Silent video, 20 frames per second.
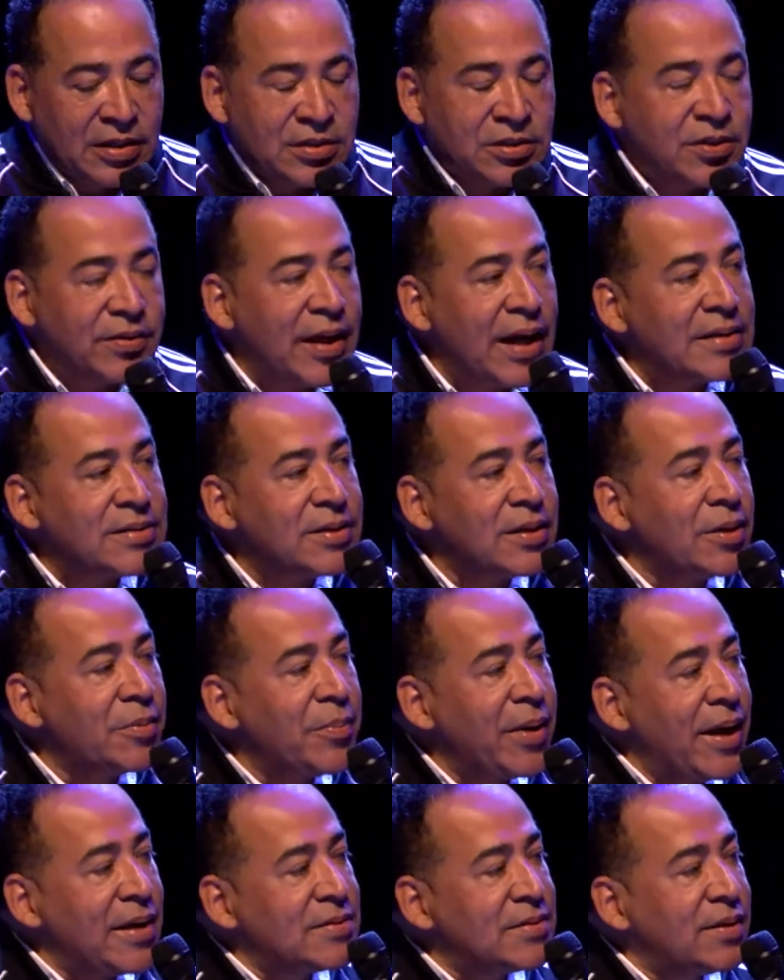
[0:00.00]
So that's an
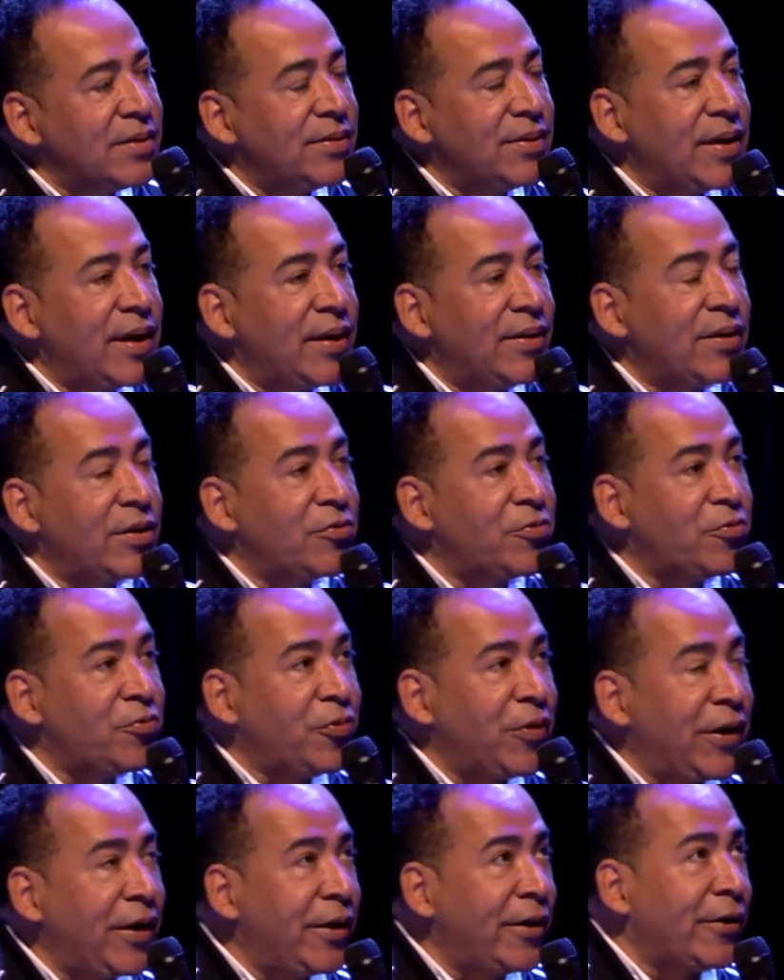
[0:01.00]
amazing thing that
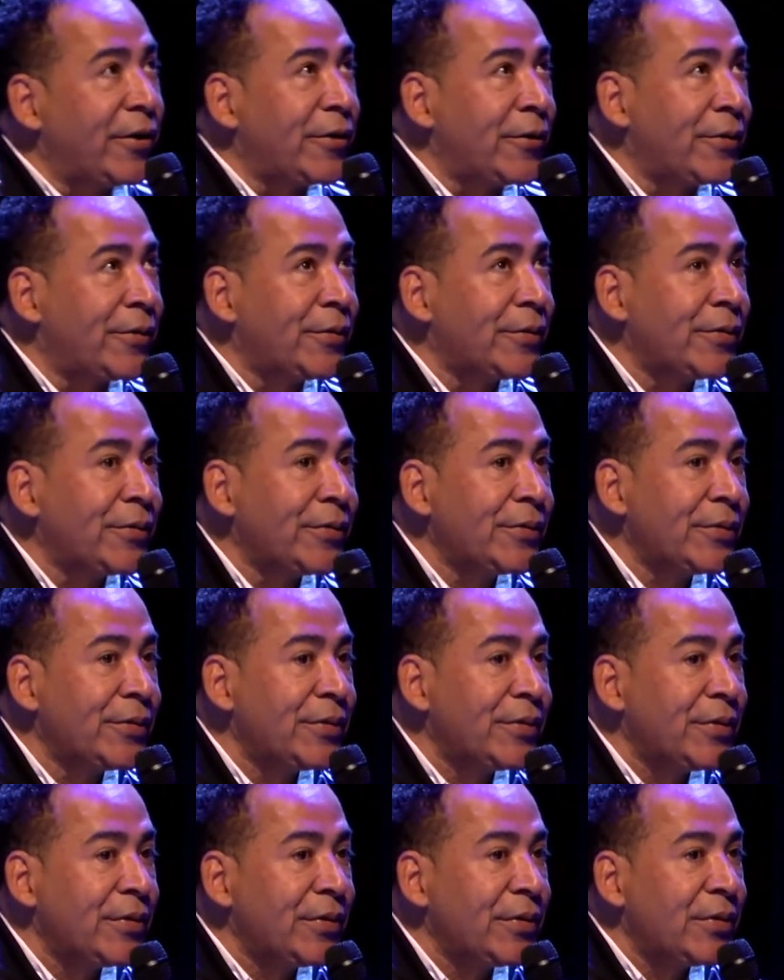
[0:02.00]
fear
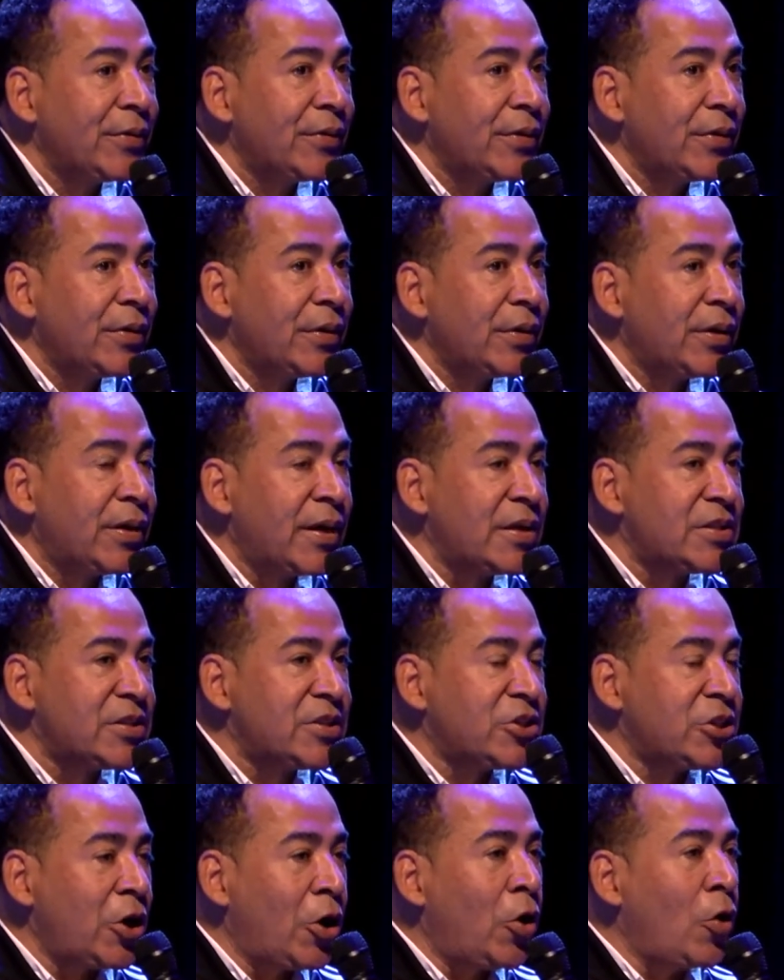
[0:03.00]
can
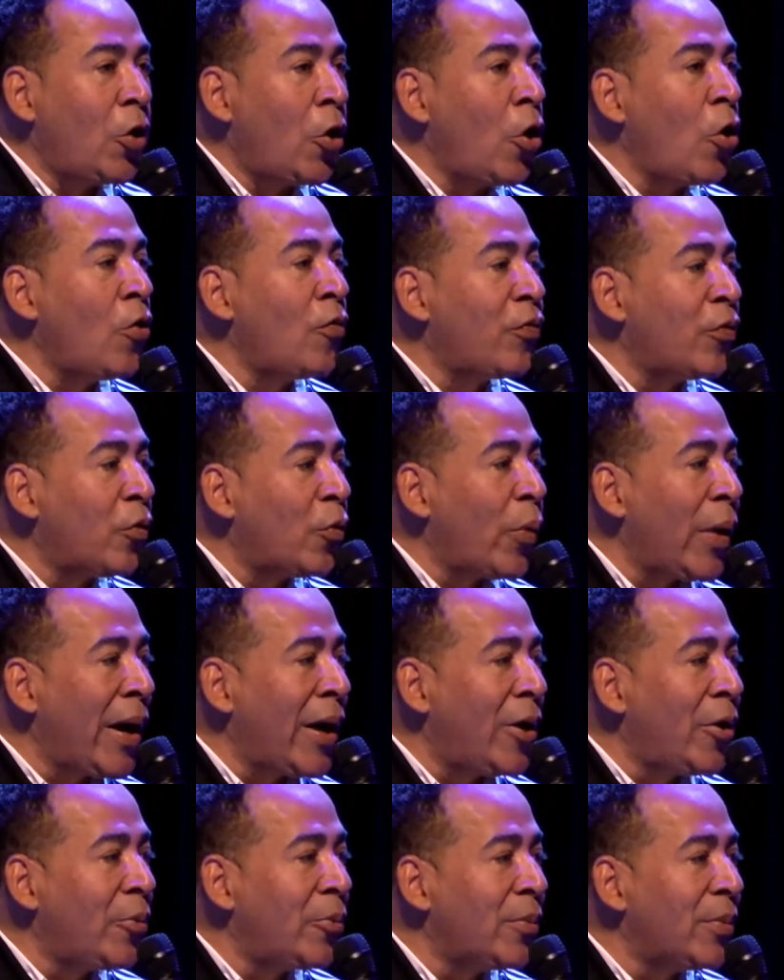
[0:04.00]
so
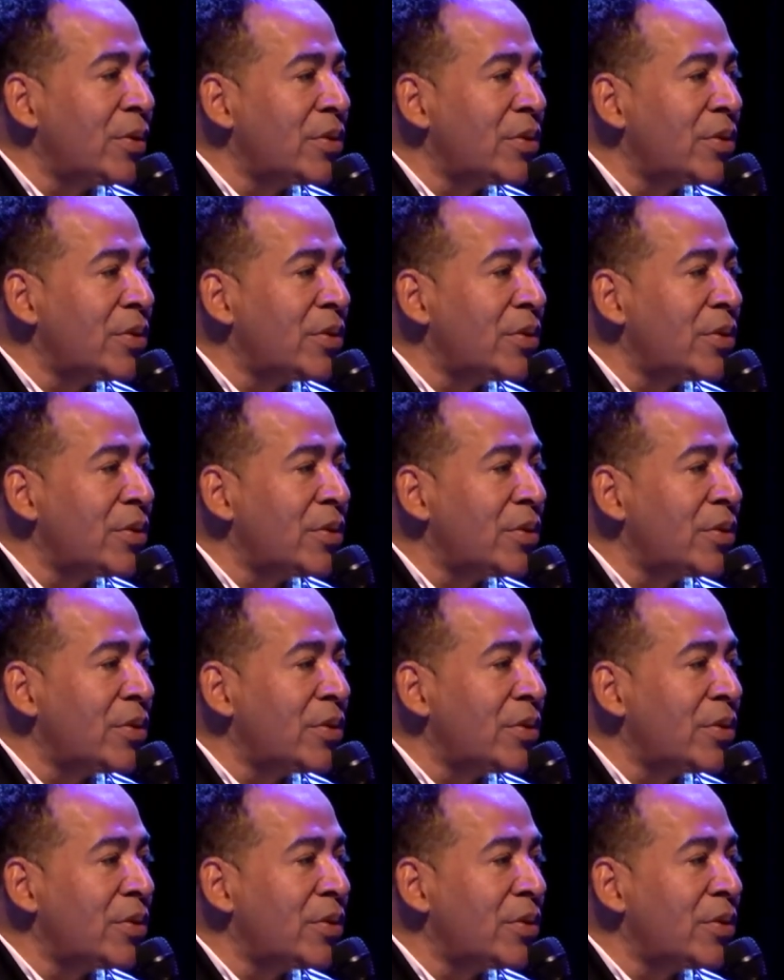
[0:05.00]
overwhelm